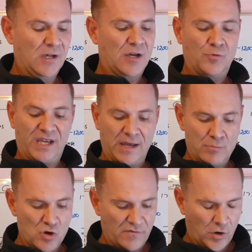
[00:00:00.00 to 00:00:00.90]
and we can
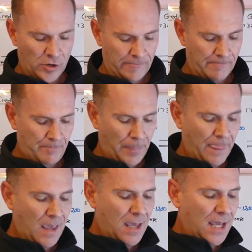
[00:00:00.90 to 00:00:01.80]
move on.
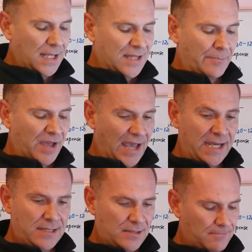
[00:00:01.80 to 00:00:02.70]
Number
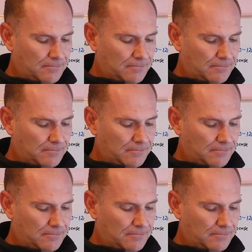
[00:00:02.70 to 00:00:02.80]
8,